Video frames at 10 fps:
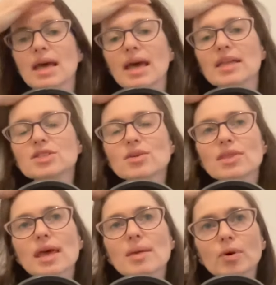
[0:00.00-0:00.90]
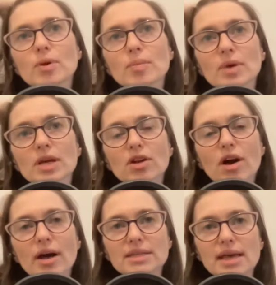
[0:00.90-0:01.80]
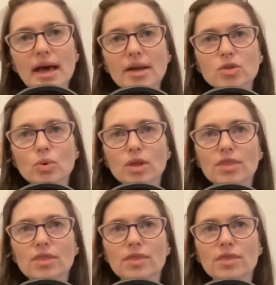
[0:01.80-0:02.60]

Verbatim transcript: And so they put me in contact with